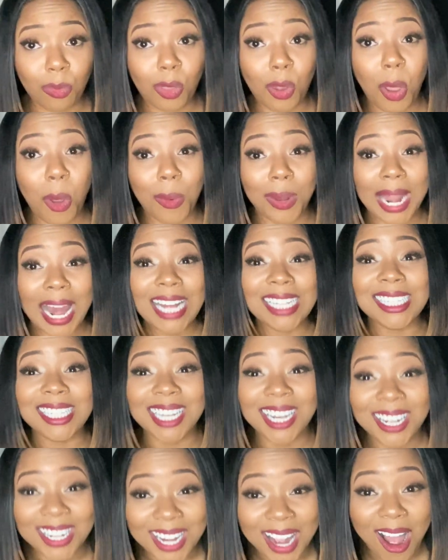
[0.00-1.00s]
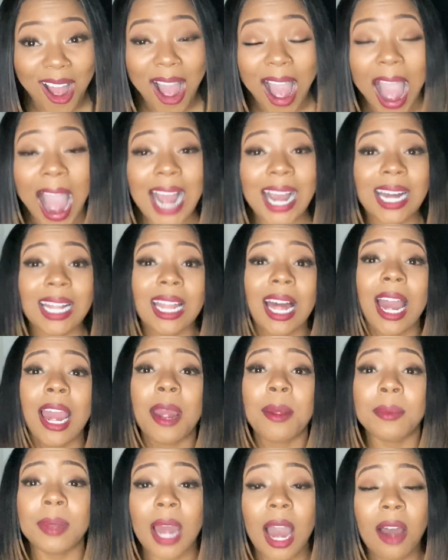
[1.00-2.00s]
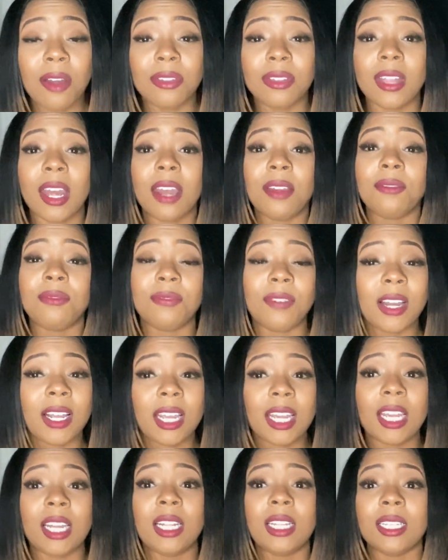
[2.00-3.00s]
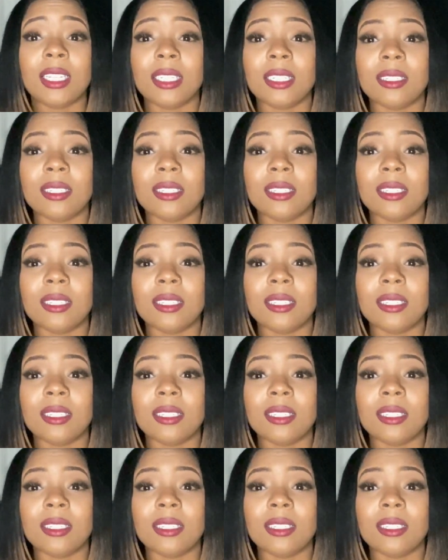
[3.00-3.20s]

when I tell y'all I climbed out that fucking...